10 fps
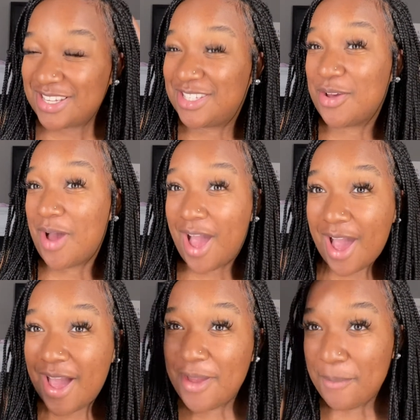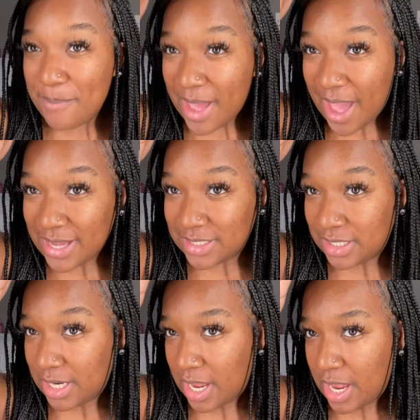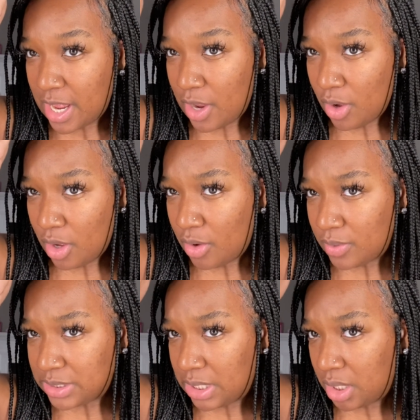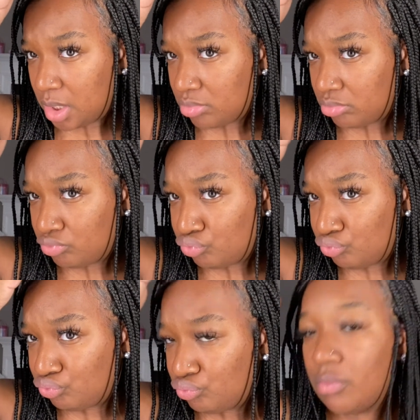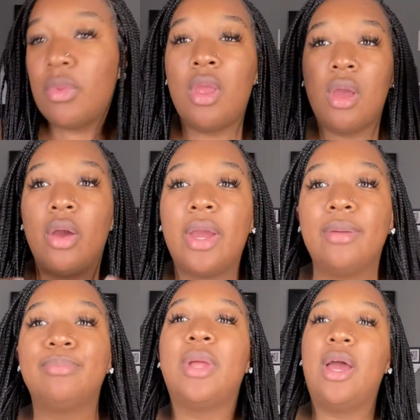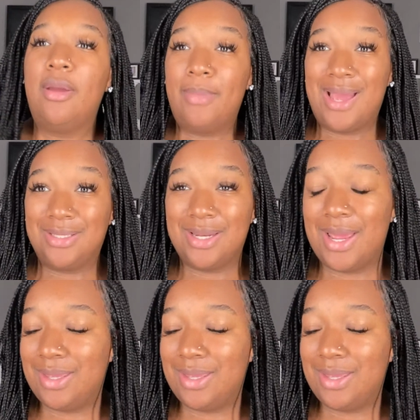so I am back today. What's that? Okay, I'm back today.